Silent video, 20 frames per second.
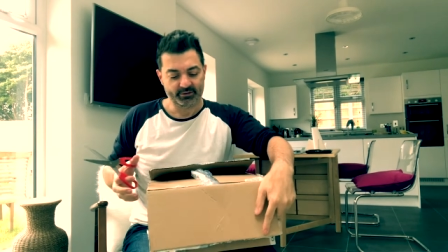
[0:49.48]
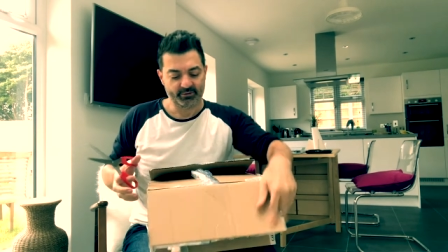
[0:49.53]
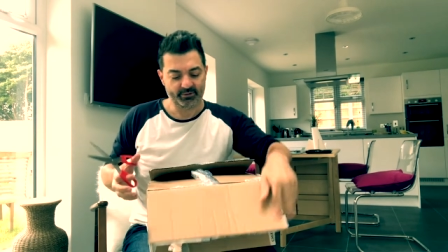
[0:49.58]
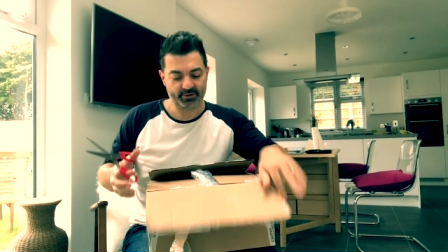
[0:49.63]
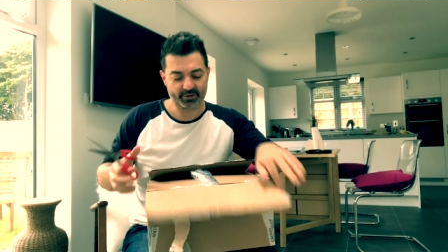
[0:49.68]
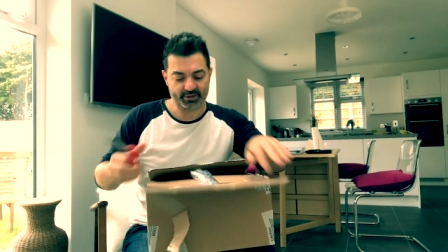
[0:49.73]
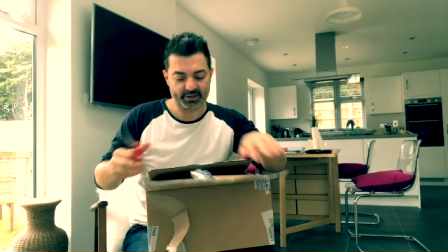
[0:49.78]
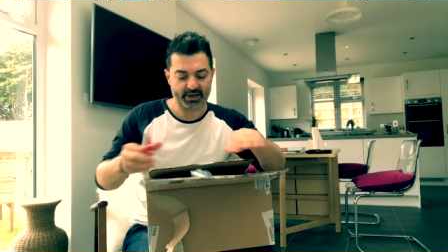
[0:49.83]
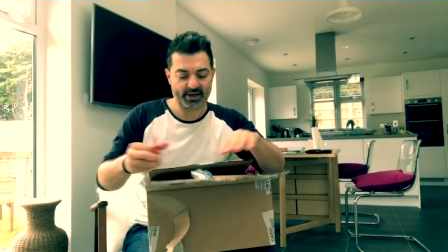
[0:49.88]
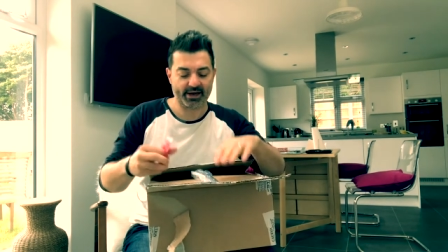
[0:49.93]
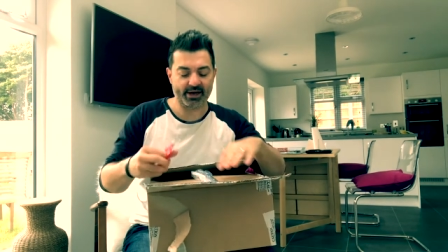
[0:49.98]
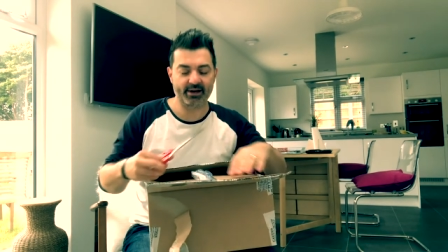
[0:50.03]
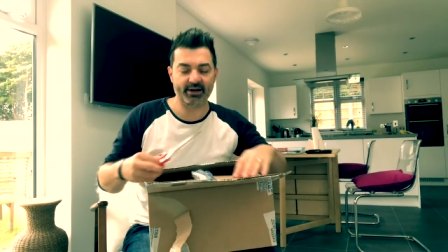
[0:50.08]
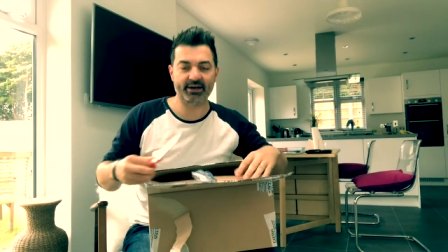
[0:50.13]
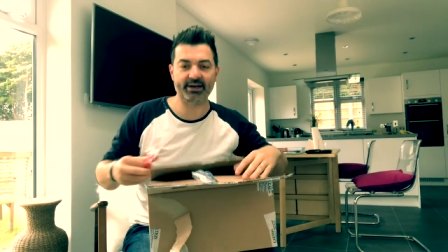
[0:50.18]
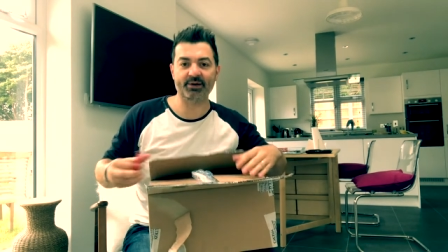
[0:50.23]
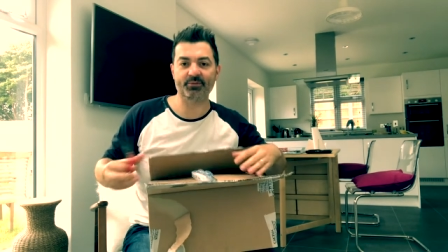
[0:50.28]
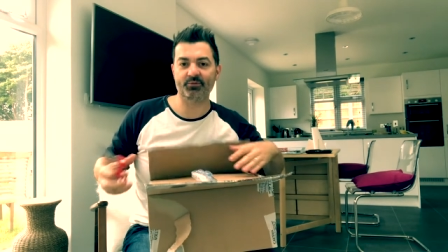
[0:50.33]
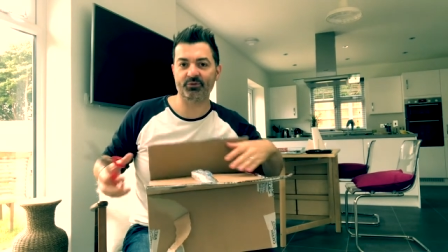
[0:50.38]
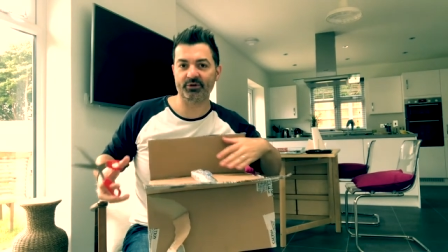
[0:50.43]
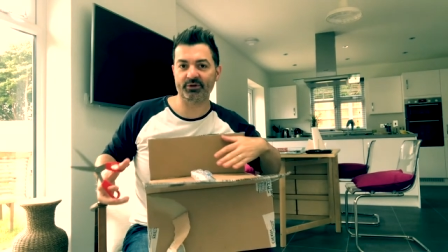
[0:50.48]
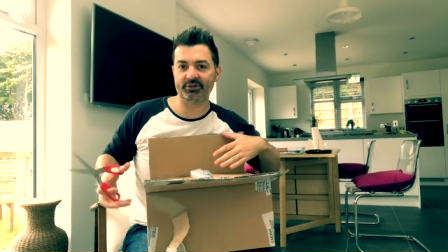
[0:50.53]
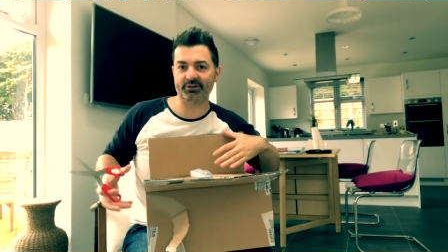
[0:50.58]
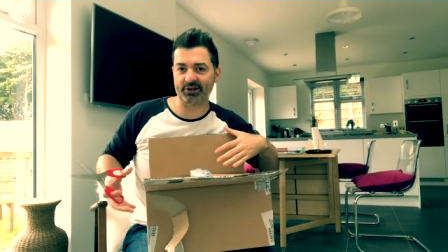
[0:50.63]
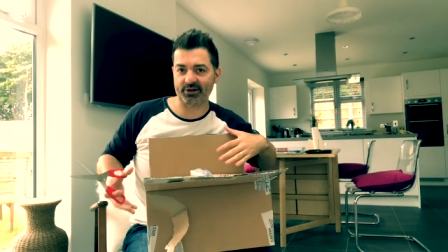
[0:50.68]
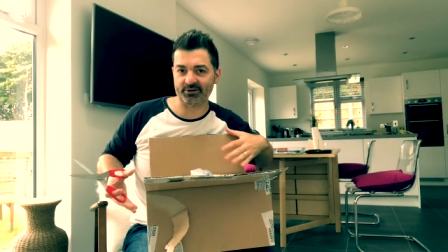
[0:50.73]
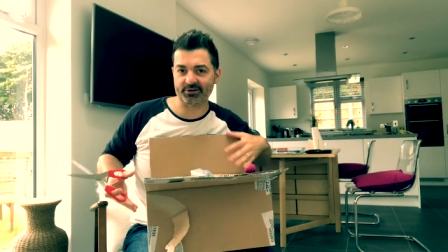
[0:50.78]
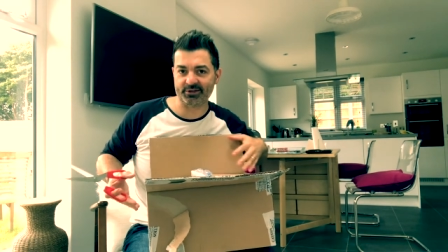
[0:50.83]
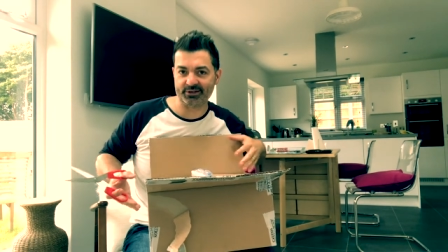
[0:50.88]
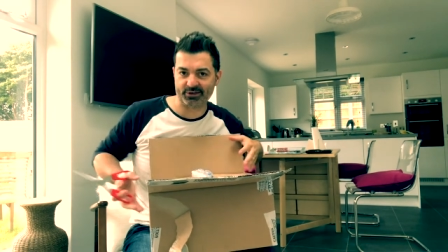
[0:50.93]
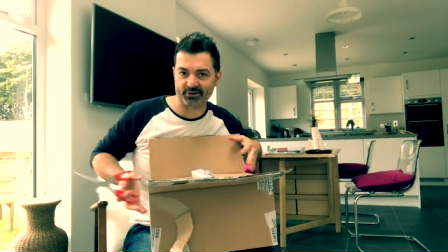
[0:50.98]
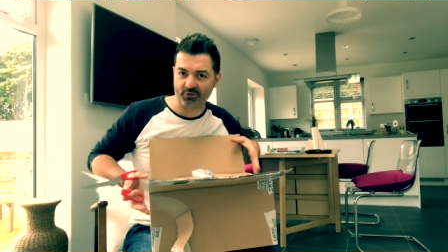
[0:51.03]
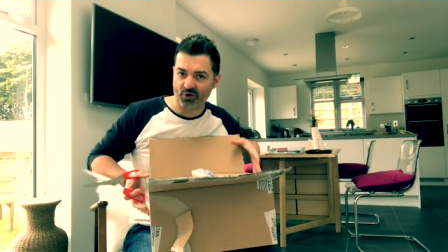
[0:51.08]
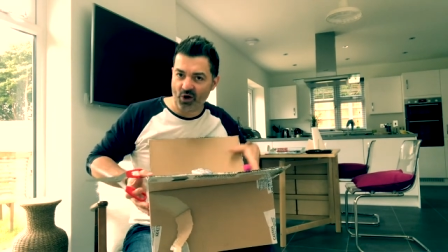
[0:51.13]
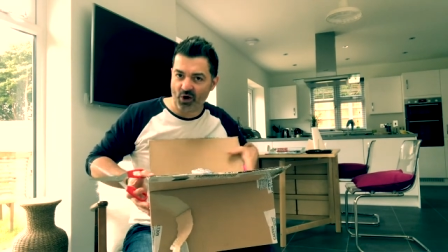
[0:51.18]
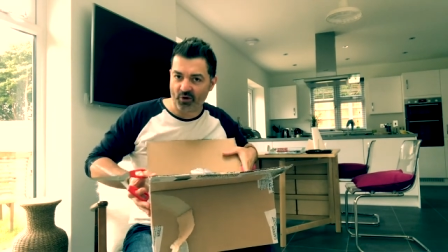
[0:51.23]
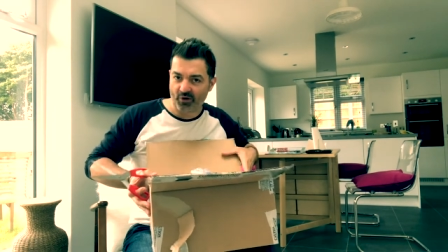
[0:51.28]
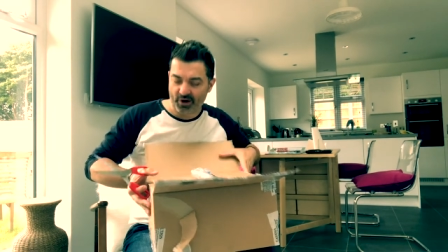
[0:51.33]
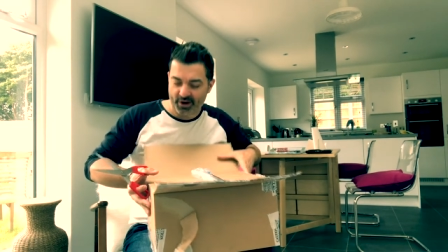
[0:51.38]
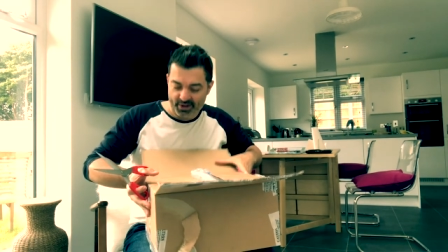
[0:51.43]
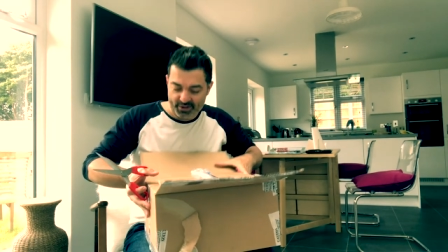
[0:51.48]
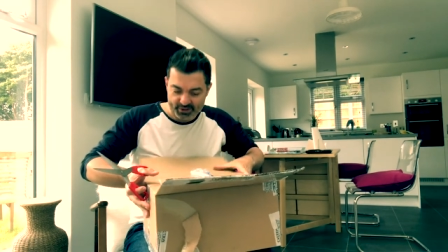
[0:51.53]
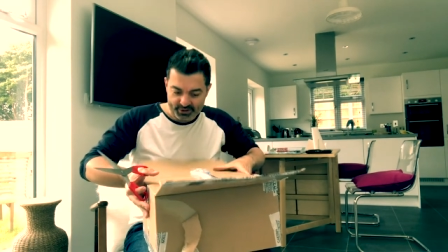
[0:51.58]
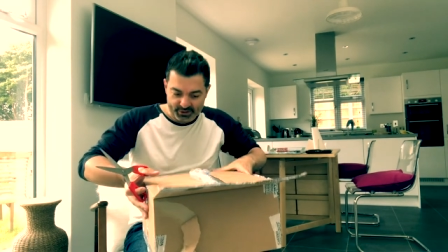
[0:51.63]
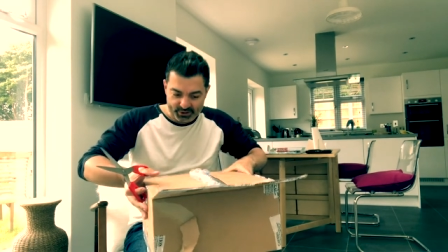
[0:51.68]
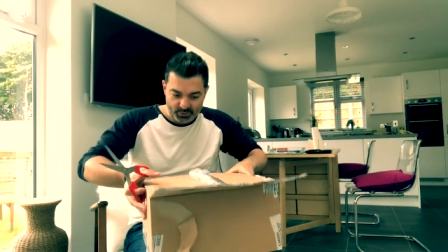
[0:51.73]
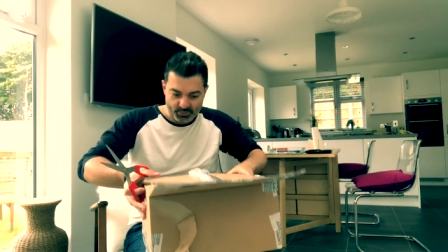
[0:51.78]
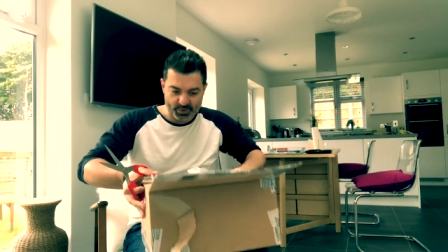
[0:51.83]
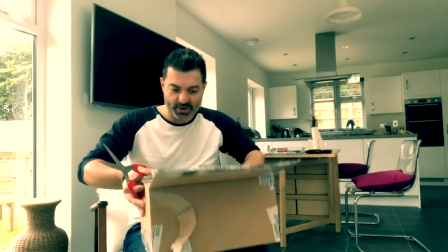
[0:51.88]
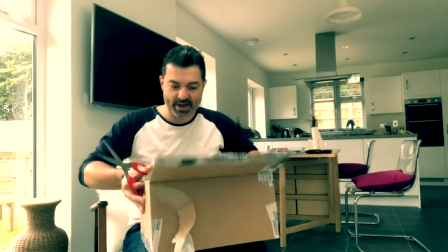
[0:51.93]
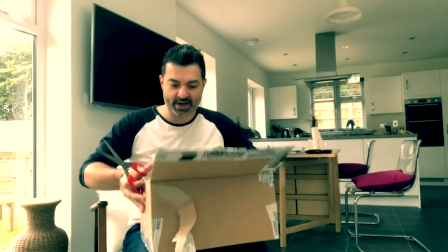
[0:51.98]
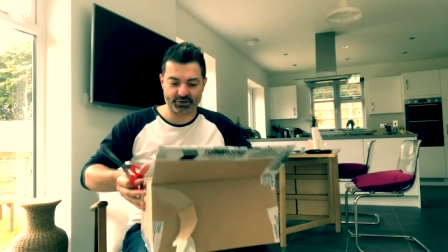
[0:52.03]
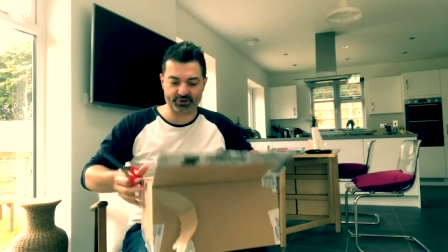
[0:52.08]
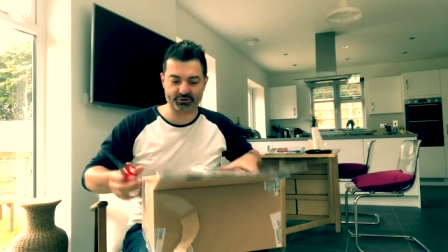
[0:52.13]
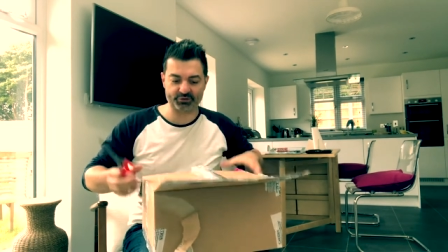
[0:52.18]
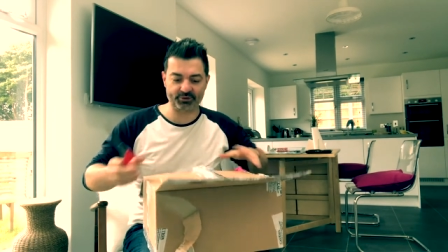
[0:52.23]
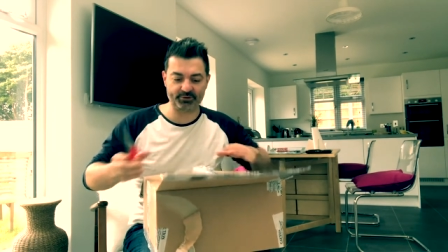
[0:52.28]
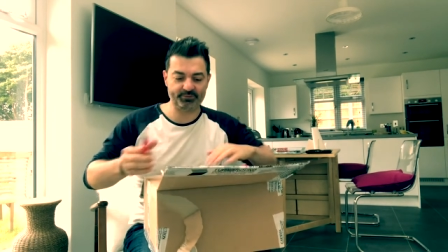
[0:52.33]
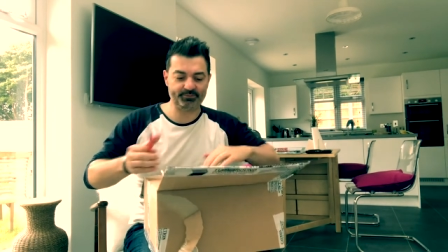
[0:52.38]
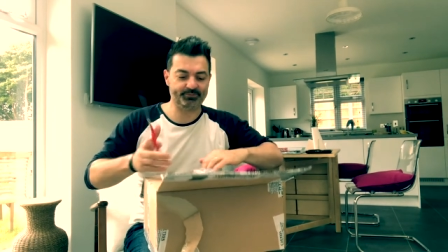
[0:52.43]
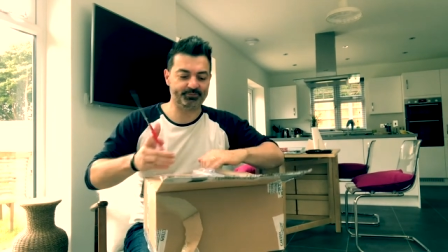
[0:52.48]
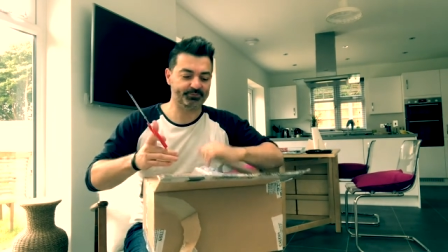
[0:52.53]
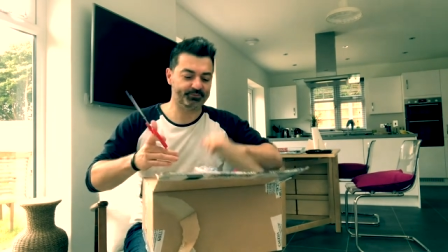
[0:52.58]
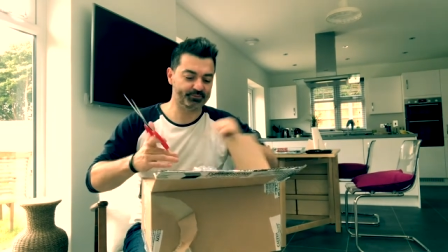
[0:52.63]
with liberal doses of horror and the supernatural.